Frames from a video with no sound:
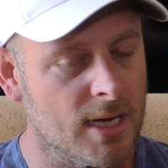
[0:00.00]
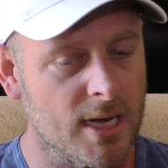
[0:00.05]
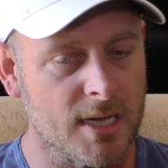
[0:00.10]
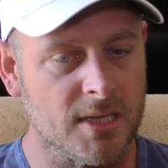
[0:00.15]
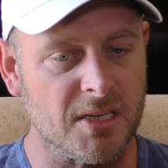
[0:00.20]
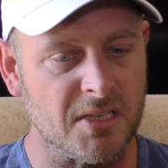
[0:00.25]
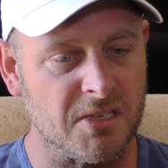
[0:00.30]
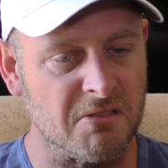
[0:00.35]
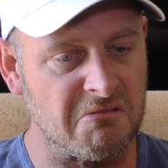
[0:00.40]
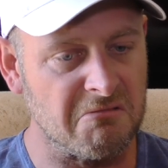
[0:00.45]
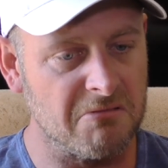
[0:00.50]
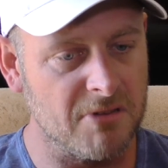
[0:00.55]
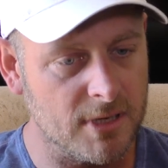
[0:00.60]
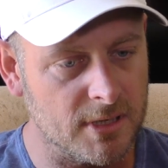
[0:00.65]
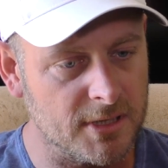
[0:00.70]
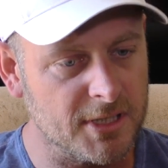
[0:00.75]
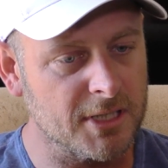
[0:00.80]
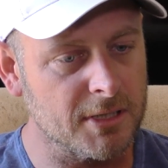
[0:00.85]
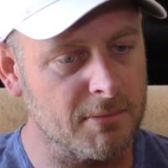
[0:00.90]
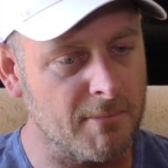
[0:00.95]
and there's a
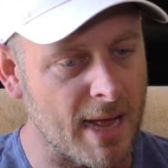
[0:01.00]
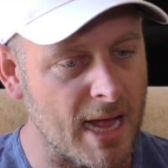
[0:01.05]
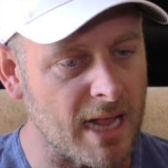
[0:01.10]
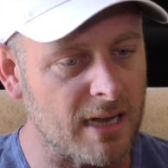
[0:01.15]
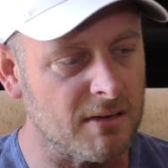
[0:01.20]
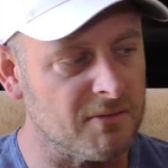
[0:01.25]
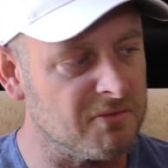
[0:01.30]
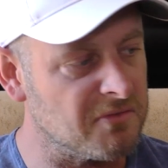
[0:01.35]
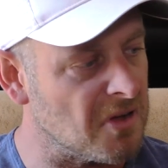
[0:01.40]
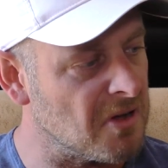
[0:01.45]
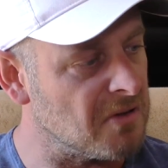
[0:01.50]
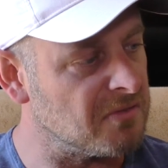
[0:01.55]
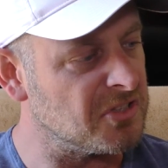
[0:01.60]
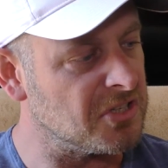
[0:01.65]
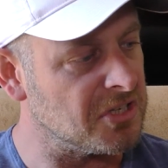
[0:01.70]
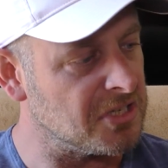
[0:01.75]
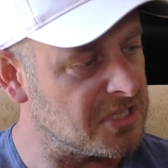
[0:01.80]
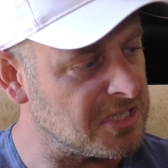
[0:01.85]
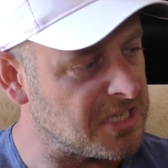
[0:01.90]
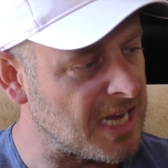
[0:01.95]
real smell of
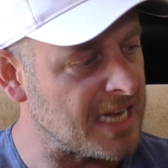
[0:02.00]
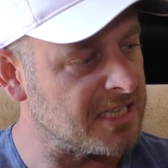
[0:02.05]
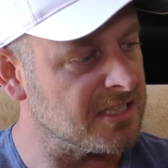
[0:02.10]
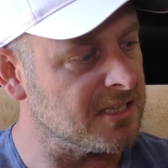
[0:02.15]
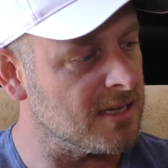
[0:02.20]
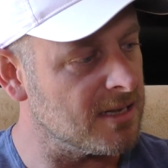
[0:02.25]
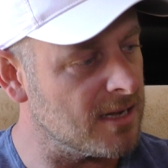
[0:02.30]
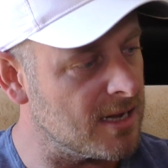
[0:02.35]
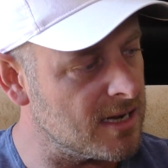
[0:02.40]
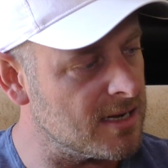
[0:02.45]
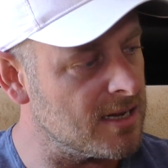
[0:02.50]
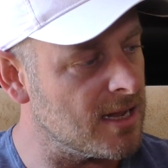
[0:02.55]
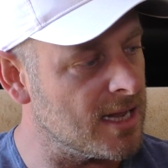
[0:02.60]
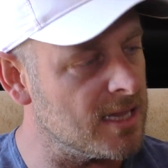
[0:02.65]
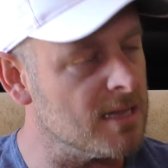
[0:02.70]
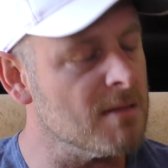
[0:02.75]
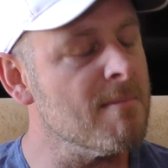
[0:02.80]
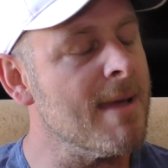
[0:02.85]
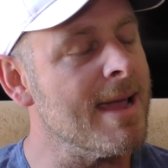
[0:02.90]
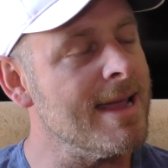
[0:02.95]
success
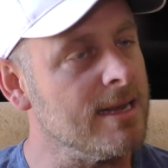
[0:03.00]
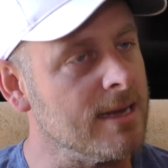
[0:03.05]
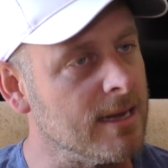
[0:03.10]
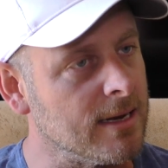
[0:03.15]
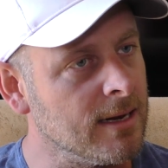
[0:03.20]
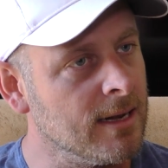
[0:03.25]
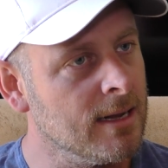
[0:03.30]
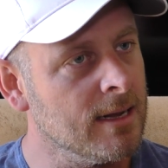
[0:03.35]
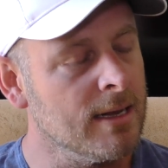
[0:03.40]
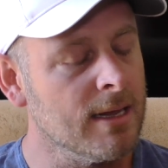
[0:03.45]
in the making.